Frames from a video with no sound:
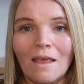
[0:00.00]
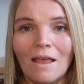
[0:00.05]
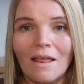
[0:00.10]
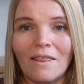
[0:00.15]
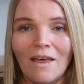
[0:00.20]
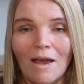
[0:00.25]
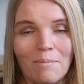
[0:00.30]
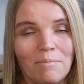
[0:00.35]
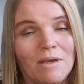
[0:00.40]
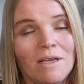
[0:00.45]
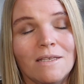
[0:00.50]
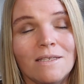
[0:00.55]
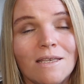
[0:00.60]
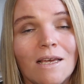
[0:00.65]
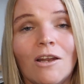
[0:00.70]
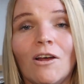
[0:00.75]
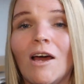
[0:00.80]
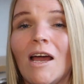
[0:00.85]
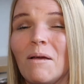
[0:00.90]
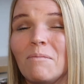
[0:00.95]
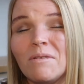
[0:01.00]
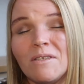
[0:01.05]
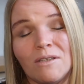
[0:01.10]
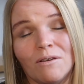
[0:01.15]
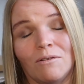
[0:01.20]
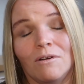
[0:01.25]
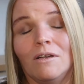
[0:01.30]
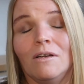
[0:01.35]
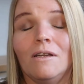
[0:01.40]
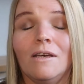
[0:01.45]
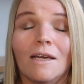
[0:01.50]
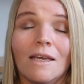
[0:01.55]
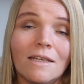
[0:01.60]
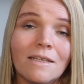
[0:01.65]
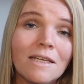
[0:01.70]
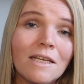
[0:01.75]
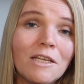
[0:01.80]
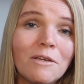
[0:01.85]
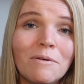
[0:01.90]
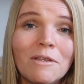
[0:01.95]
that being said, I am still going to
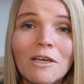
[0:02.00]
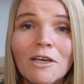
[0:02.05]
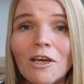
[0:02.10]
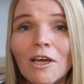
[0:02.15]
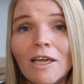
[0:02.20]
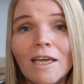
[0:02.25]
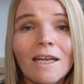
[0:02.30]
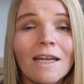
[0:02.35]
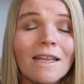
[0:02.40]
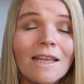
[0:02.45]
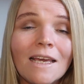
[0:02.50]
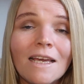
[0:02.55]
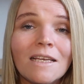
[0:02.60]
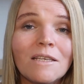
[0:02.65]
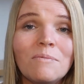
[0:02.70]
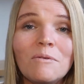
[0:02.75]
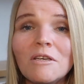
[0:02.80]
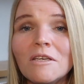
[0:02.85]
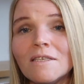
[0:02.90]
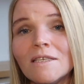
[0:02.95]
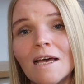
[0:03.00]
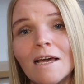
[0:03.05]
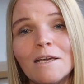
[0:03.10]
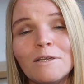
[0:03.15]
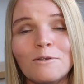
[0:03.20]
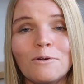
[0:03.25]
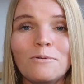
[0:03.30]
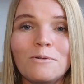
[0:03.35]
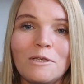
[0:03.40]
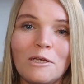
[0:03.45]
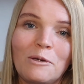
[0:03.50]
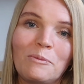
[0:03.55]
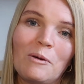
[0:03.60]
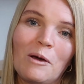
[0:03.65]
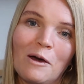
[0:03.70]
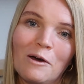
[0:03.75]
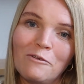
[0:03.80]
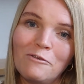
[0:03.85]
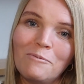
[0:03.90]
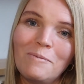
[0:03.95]
continue with the cooking and things because that is also
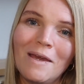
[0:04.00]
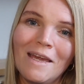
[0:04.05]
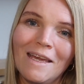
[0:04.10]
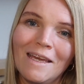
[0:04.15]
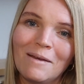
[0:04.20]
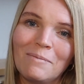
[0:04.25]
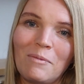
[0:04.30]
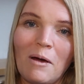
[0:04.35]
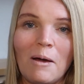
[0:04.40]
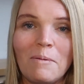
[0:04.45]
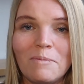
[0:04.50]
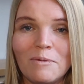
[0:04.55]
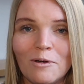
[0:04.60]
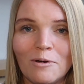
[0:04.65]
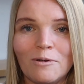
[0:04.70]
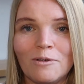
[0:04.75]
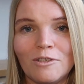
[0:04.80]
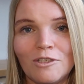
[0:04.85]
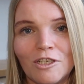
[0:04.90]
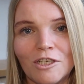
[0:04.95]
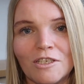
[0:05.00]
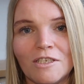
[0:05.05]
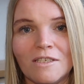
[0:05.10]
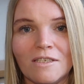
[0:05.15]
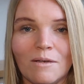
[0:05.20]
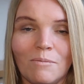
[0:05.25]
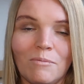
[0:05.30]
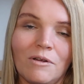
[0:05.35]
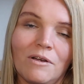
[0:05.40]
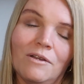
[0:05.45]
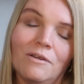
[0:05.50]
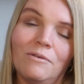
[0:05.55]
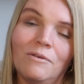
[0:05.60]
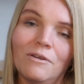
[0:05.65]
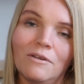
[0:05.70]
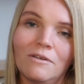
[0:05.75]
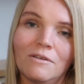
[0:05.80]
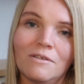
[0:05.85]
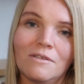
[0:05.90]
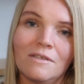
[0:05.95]
part of me, but I'm not just someone who
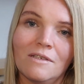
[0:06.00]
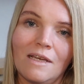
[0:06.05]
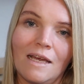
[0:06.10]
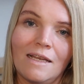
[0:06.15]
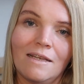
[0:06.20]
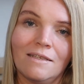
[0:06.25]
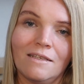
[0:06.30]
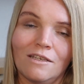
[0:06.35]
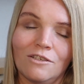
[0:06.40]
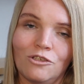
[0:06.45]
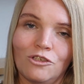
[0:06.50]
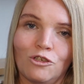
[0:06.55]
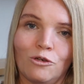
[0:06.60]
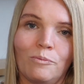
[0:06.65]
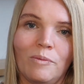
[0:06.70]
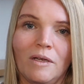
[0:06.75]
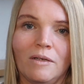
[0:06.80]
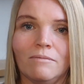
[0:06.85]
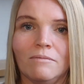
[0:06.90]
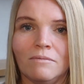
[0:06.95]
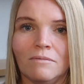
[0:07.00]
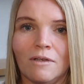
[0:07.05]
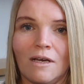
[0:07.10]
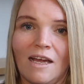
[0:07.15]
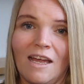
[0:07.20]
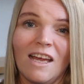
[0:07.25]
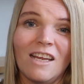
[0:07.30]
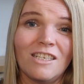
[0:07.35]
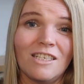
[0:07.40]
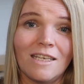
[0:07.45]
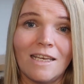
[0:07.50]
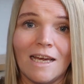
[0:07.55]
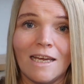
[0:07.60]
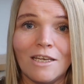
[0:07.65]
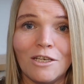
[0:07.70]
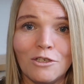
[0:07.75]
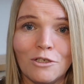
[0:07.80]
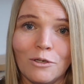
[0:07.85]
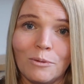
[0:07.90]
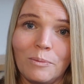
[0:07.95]
cooks and does shopping. I actually
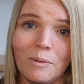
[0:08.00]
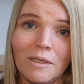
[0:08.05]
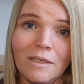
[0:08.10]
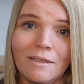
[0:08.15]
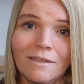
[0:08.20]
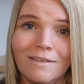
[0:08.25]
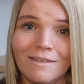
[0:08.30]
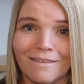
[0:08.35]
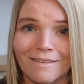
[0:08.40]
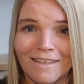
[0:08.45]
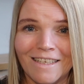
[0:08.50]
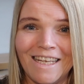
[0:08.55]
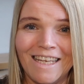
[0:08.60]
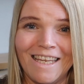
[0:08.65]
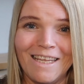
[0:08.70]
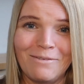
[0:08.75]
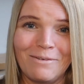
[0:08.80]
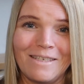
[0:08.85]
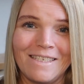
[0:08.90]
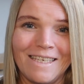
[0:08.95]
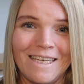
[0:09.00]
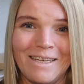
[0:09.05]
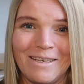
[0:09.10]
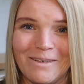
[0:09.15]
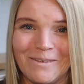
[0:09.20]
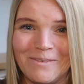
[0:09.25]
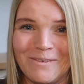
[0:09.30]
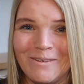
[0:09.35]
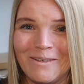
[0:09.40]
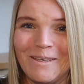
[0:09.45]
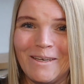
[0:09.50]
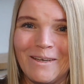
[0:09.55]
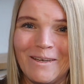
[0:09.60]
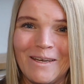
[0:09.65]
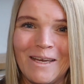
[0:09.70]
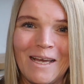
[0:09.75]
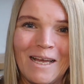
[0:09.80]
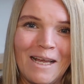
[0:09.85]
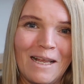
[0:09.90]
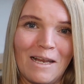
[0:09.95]
hate shopping. A little secret for you,
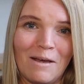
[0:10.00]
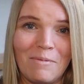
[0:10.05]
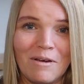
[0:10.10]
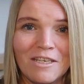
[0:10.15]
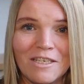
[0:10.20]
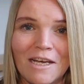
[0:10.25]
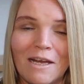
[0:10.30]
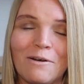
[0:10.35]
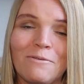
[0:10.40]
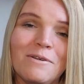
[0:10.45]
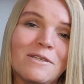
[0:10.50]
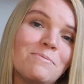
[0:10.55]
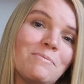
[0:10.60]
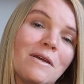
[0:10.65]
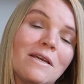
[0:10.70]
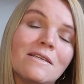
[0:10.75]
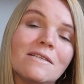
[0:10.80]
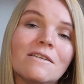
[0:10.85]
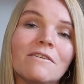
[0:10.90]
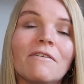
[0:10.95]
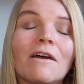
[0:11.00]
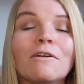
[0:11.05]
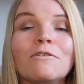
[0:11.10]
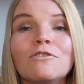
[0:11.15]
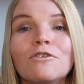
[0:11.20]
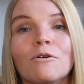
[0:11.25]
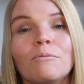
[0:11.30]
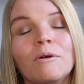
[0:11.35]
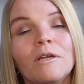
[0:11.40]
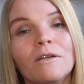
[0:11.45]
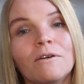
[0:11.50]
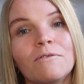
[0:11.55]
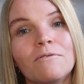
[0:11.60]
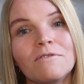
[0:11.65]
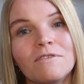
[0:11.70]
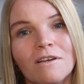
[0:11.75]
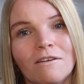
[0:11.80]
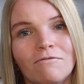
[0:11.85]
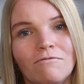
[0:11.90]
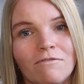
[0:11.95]
like my channel is based around shopping
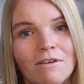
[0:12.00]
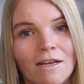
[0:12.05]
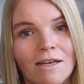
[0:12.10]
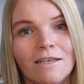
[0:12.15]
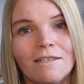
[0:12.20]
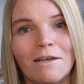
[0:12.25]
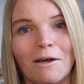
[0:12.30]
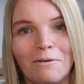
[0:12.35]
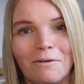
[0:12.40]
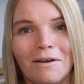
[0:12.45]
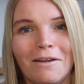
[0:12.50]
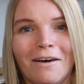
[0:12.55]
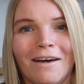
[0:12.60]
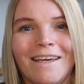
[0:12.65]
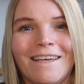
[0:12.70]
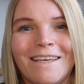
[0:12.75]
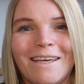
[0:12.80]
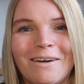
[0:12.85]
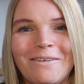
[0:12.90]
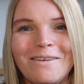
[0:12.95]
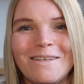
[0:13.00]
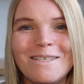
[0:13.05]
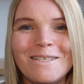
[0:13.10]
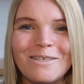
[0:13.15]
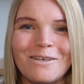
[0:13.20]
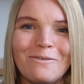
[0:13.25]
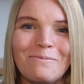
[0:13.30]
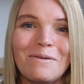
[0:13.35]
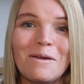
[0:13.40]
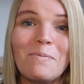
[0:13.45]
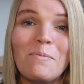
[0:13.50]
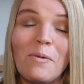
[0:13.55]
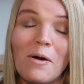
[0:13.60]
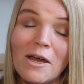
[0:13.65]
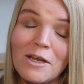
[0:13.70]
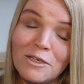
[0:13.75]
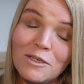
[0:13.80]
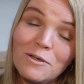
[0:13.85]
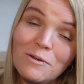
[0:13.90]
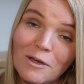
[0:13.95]
hauls. I really don't like going shopping, but
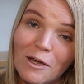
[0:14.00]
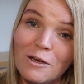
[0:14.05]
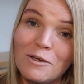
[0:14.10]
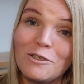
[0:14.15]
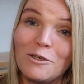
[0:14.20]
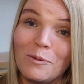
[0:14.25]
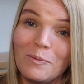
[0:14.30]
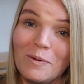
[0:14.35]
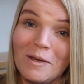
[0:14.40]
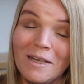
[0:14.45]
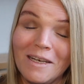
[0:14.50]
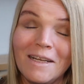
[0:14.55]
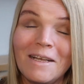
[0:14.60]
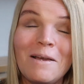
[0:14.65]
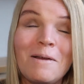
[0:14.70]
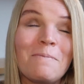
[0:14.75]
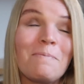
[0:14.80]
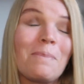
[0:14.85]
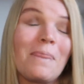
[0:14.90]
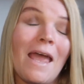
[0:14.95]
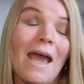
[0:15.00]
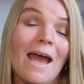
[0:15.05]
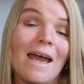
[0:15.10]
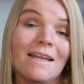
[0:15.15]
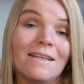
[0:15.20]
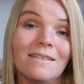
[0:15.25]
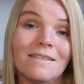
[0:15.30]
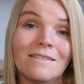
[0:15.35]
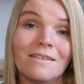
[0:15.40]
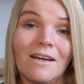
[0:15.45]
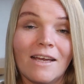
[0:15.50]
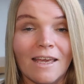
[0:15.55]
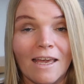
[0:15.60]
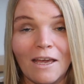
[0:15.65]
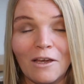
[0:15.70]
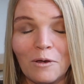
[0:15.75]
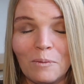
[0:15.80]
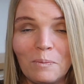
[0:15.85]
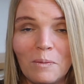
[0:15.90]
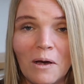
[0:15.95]
I do go shopping and I
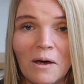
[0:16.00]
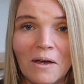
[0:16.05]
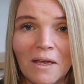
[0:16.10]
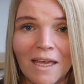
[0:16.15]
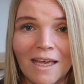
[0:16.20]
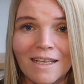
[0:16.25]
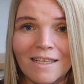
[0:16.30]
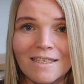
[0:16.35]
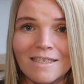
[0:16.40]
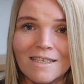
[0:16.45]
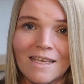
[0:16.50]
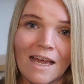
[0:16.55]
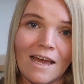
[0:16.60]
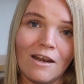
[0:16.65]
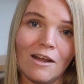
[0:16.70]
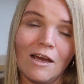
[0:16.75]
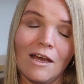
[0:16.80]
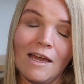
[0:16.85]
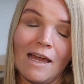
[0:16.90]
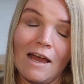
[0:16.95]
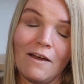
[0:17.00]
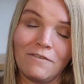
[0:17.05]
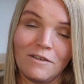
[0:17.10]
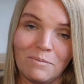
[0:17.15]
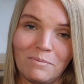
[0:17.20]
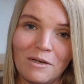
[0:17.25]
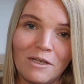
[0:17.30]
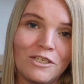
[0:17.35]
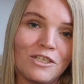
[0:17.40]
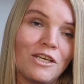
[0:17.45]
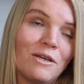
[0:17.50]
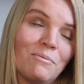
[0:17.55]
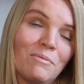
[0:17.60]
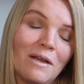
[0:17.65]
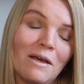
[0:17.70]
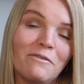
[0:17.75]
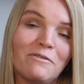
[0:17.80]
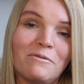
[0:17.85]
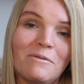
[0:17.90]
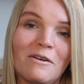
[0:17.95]
get good bargains and I have to budget and
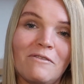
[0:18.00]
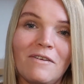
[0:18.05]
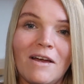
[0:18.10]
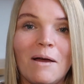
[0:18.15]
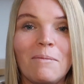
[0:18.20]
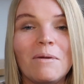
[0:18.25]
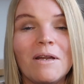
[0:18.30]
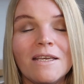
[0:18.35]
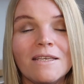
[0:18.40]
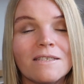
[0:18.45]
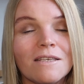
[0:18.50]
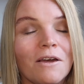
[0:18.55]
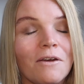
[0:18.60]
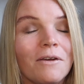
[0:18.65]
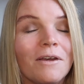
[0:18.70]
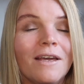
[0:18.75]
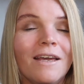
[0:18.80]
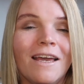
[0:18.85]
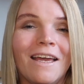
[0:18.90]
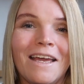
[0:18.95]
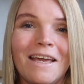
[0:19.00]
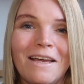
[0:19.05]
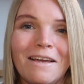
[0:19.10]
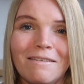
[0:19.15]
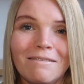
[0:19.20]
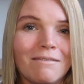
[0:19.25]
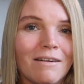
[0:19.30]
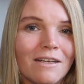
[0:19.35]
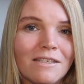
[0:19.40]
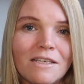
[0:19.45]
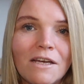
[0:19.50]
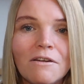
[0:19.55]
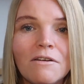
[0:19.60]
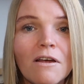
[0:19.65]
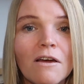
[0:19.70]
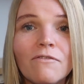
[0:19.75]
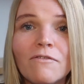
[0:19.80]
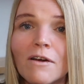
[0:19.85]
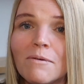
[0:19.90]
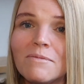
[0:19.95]
plan for my family. So I don't
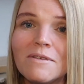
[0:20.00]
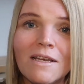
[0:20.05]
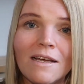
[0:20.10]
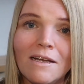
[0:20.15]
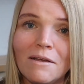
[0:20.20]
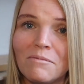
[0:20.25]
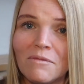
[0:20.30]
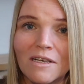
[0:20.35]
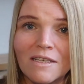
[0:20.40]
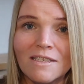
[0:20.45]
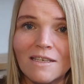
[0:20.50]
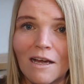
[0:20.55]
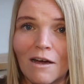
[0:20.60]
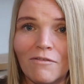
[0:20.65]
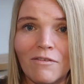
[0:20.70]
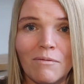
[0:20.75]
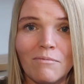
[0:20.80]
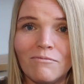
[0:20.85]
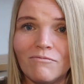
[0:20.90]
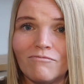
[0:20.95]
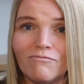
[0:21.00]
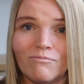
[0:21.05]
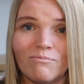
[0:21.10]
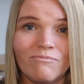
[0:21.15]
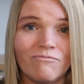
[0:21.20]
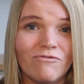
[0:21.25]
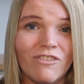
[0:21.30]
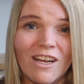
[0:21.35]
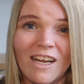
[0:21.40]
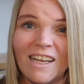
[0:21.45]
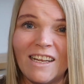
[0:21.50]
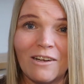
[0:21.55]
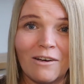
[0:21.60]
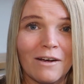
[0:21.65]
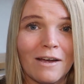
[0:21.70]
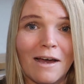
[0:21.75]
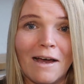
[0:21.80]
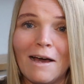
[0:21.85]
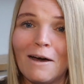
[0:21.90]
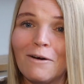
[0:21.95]
know if I'm selling myself. I'm really
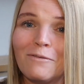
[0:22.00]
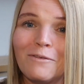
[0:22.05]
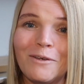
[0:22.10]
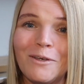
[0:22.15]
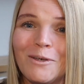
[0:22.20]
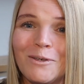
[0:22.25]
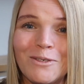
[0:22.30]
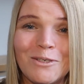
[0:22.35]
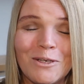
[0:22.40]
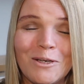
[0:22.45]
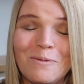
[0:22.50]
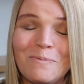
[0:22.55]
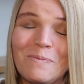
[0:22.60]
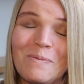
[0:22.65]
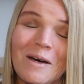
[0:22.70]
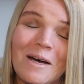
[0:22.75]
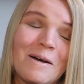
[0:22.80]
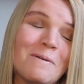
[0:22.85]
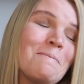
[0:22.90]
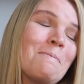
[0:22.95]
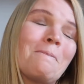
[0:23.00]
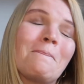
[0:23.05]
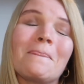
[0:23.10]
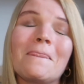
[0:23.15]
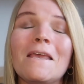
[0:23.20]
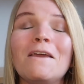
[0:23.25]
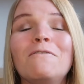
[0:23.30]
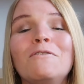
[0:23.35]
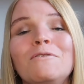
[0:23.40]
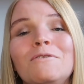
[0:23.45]
not cut out for YouTube, but if